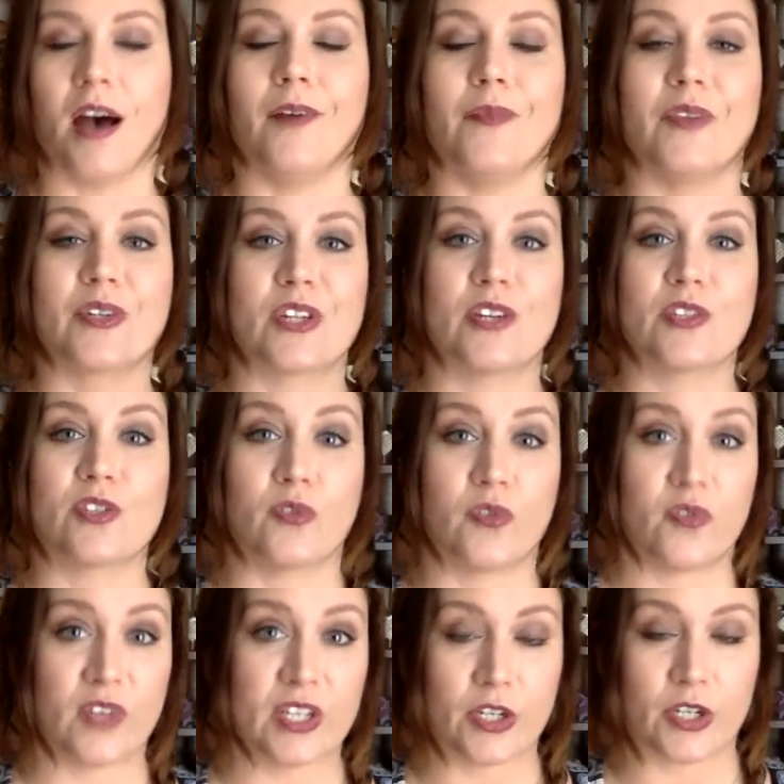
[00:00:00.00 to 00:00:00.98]
There's also
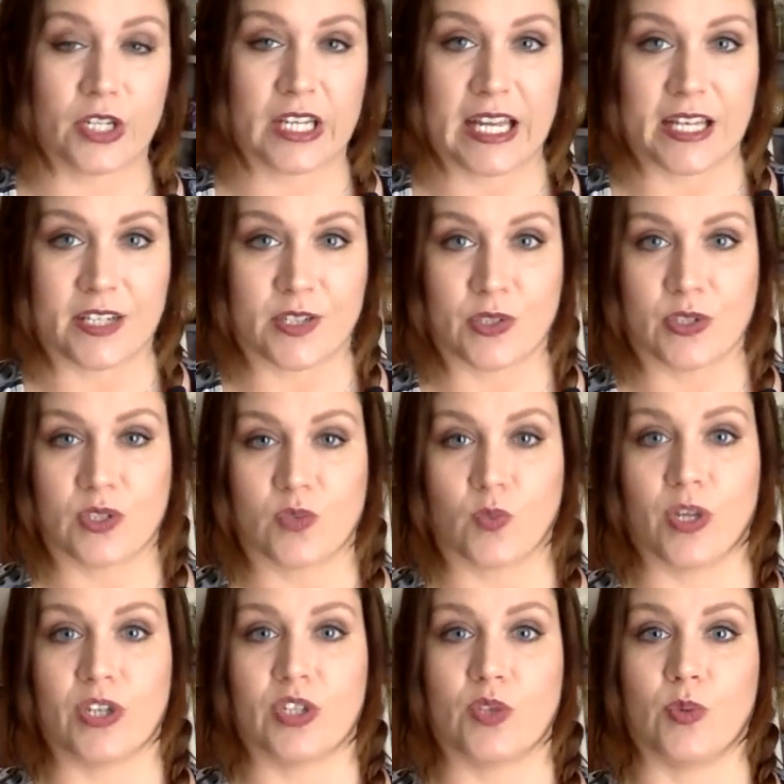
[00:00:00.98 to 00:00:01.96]
figure candles,
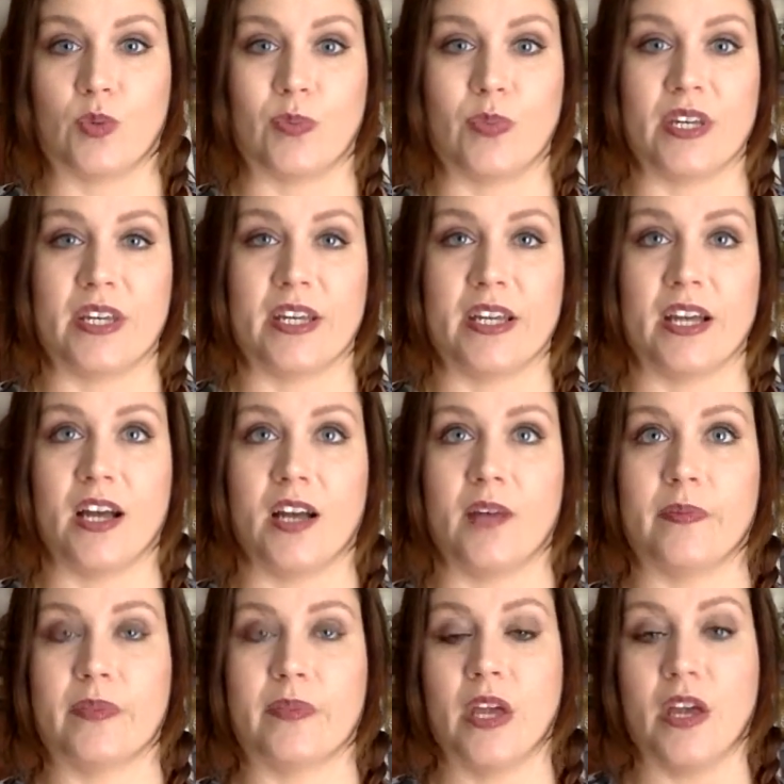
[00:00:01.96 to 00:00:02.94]
which would be,
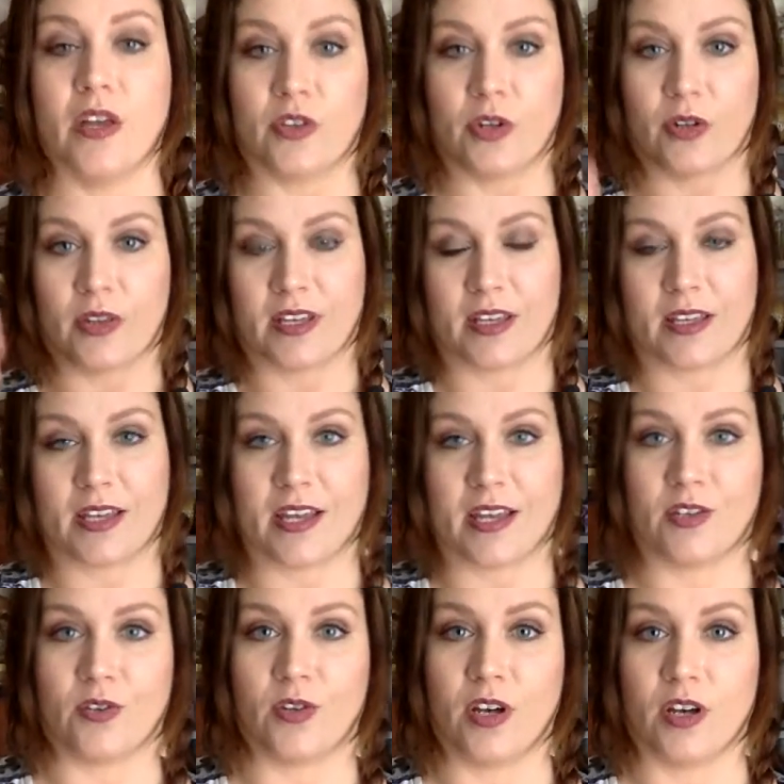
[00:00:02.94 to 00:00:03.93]
they're like a
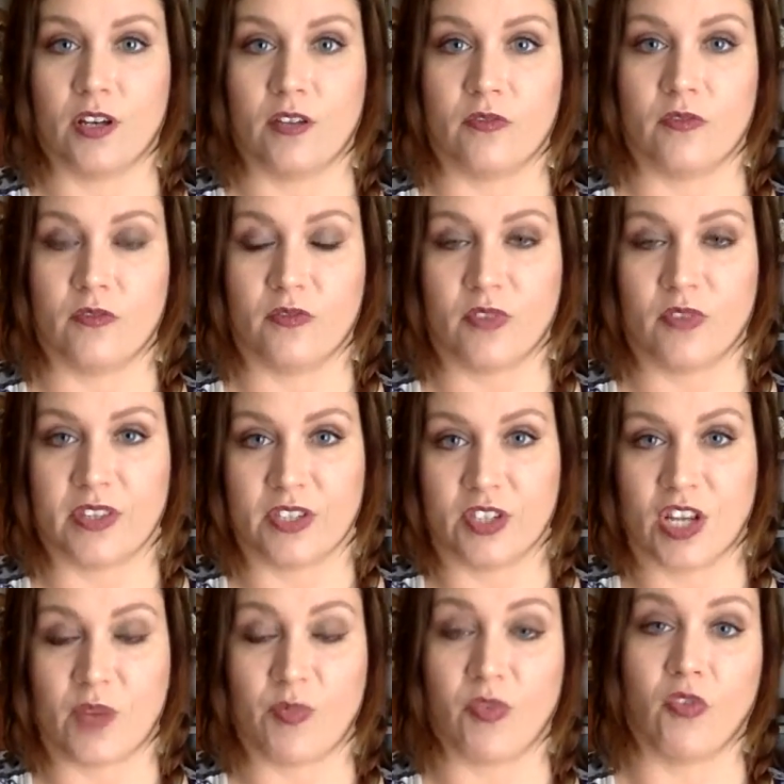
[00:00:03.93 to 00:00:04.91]
candle in the
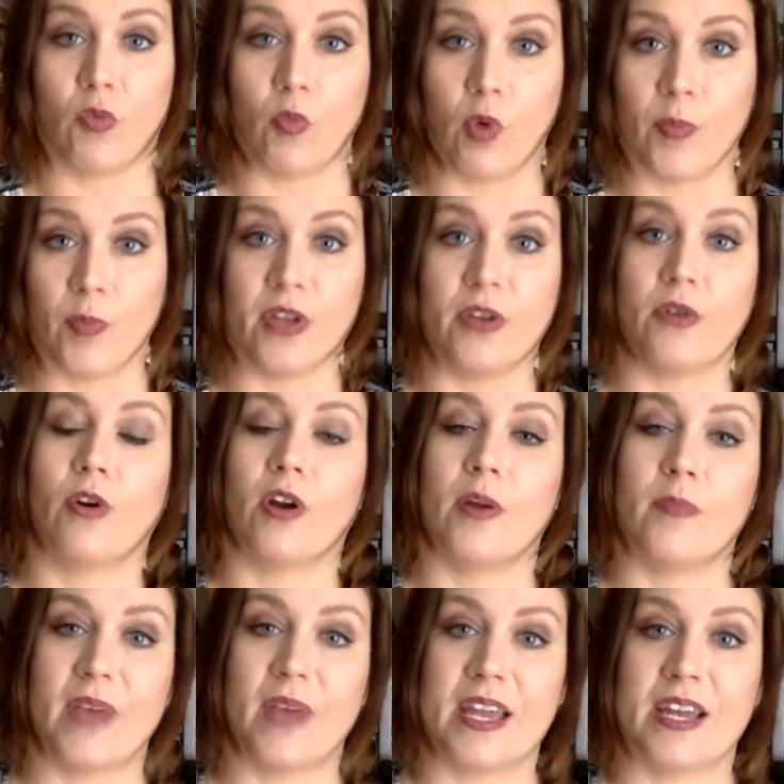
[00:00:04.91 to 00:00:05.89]
shape of a woman or a
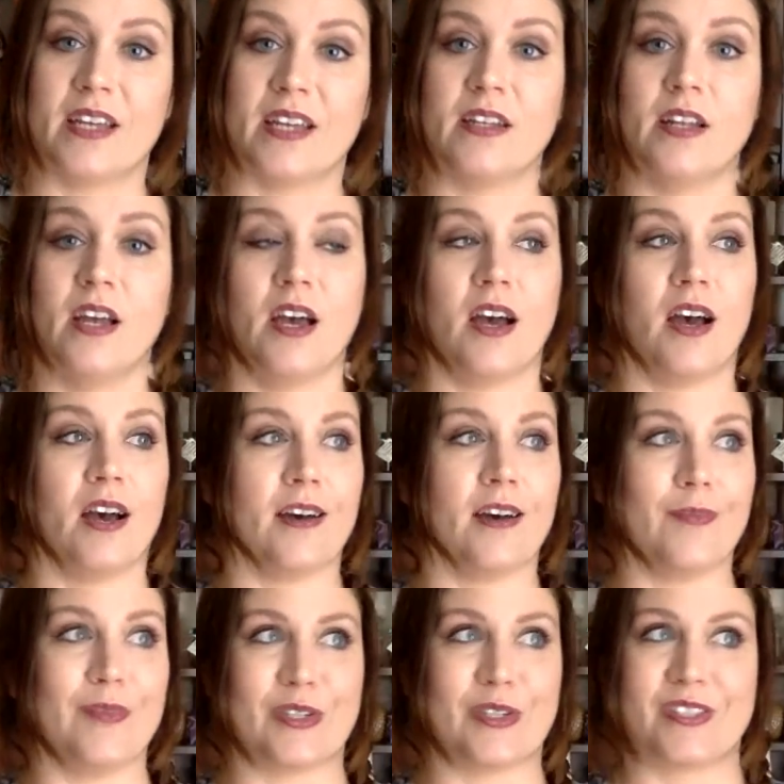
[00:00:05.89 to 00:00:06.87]
man.
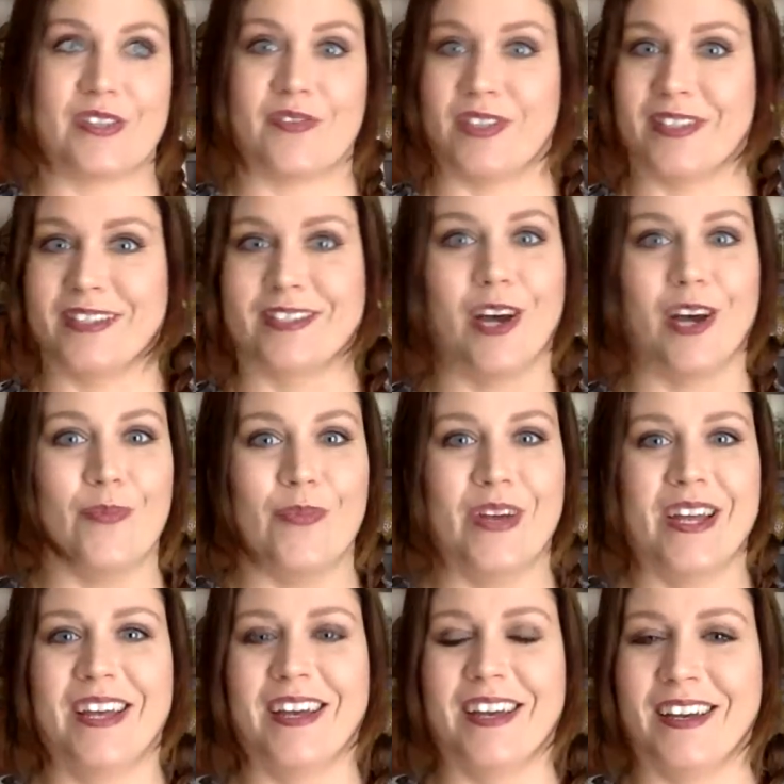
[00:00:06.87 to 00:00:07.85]
There's even some
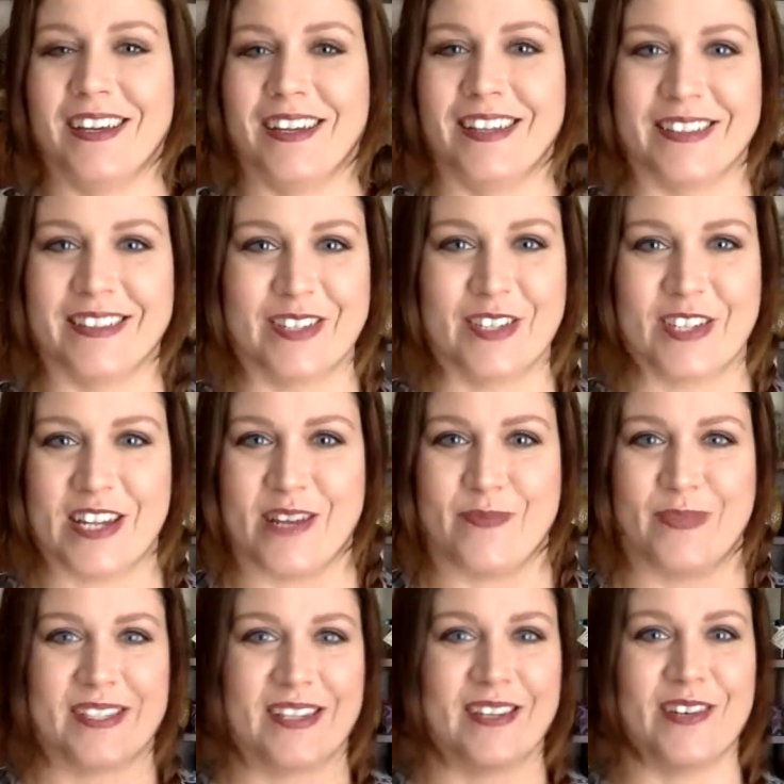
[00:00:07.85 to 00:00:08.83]
in the
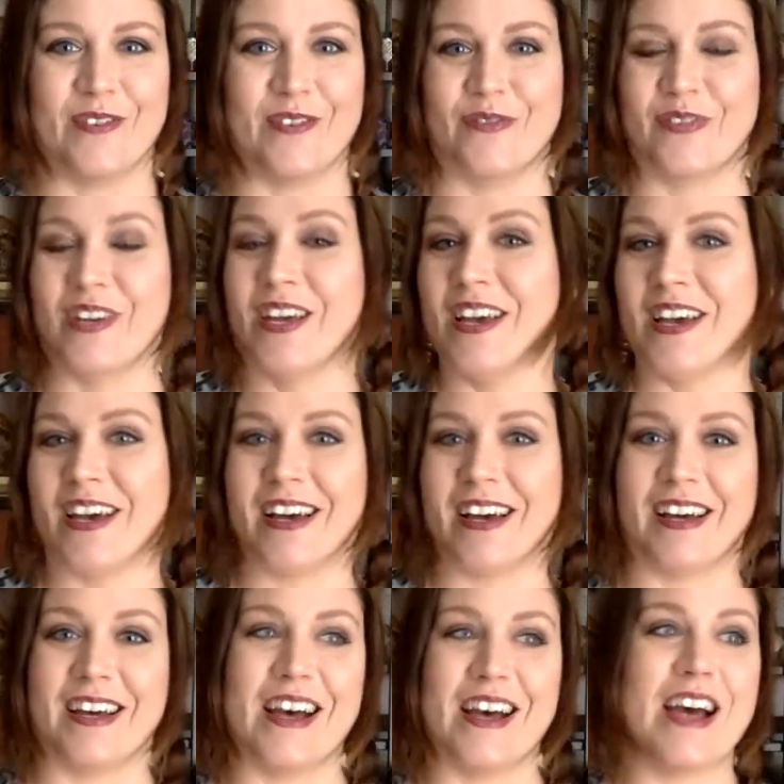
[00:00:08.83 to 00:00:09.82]
shapes of
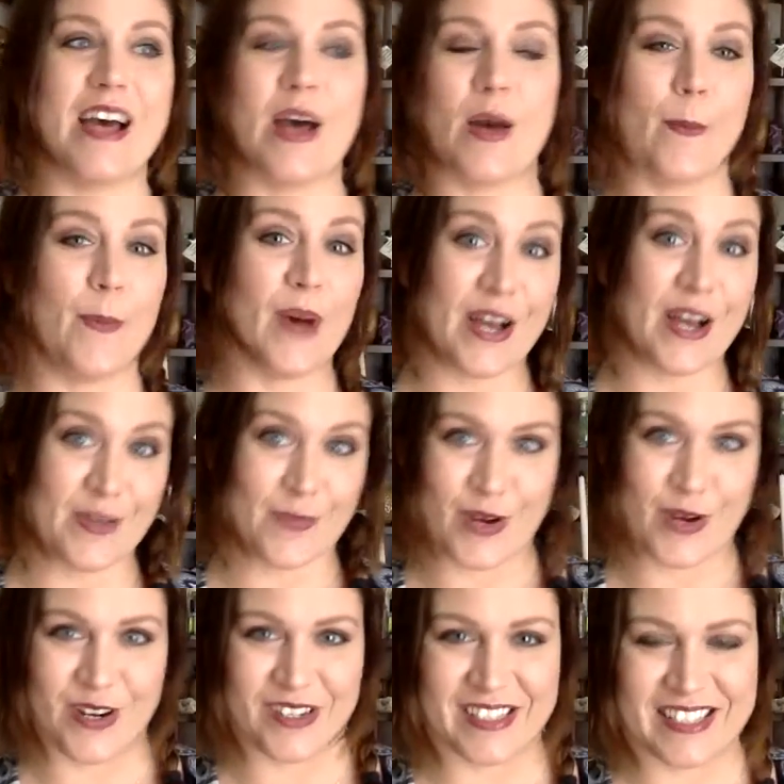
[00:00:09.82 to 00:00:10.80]
body
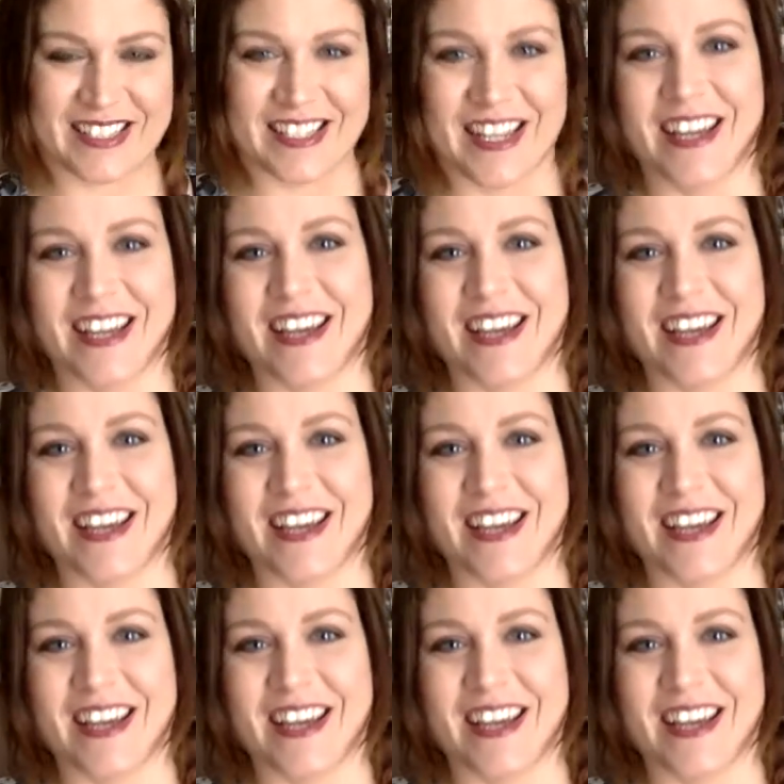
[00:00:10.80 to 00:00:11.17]
parts.